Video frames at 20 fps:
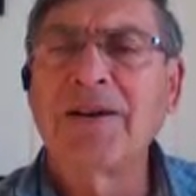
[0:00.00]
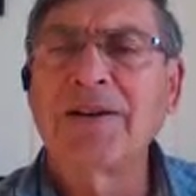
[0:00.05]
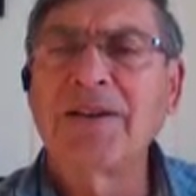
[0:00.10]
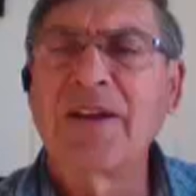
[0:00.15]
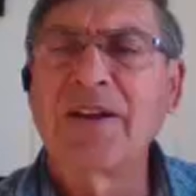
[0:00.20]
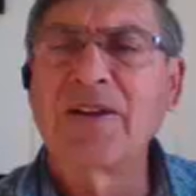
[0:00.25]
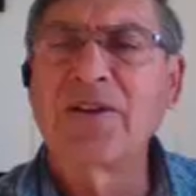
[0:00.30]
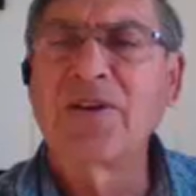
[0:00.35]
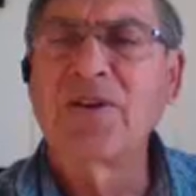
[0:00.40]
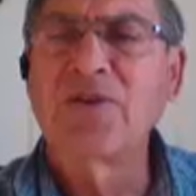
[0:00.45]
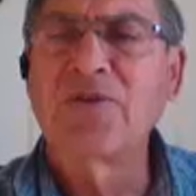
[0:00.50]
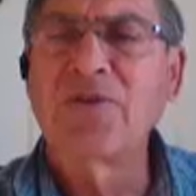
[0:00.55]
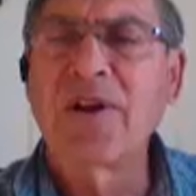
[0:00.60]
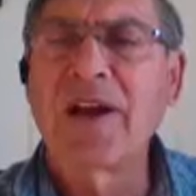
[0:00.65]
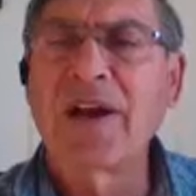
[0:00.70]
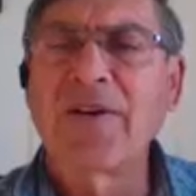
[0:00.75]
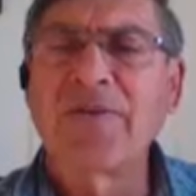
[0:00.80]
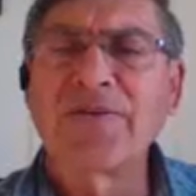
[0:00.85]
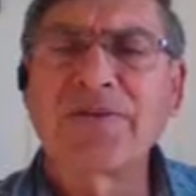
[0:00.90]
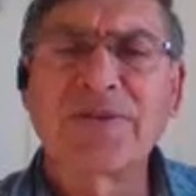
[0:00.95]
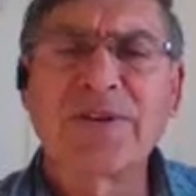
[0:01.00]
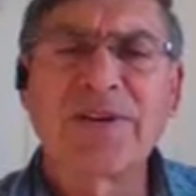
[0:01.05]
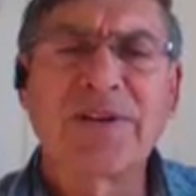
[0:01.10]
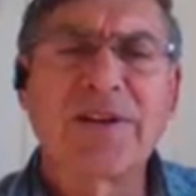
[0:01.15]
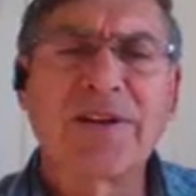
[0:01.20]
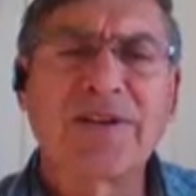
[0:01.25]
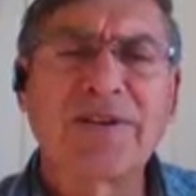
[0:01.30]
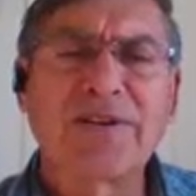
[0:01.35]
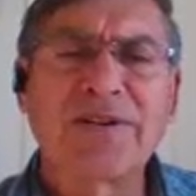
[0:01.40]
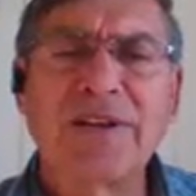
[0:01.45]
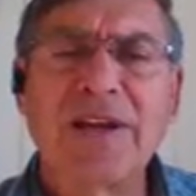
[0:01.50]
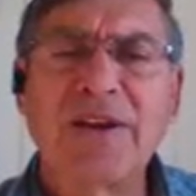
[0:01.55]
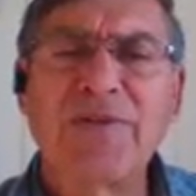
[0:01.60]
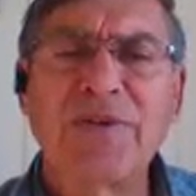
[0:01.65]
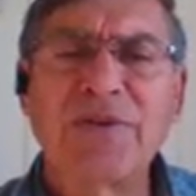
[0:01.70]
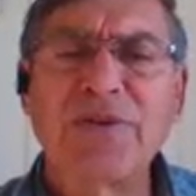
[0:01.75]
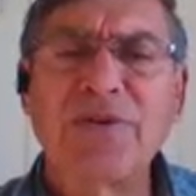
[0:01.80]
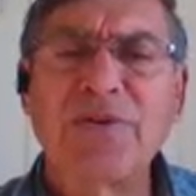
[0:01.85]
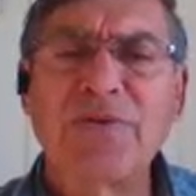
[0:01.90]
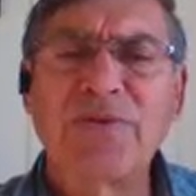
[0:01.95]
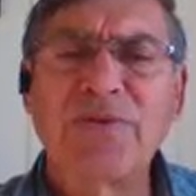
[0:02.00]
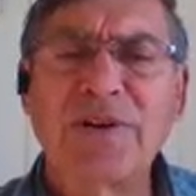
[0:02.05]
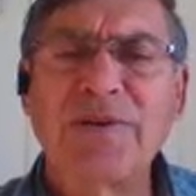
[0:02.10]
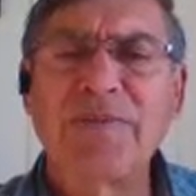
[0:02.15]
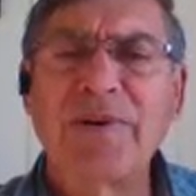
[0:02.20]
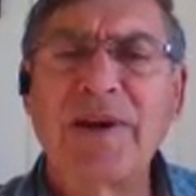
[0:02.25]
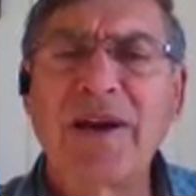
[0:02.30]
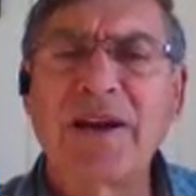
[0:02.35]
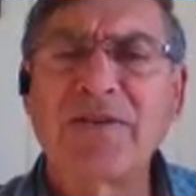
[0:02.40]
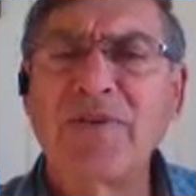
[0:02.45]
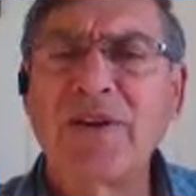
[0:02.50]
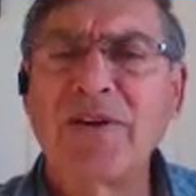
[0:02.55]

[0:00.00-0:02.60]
getting your drafts and giving you feedback.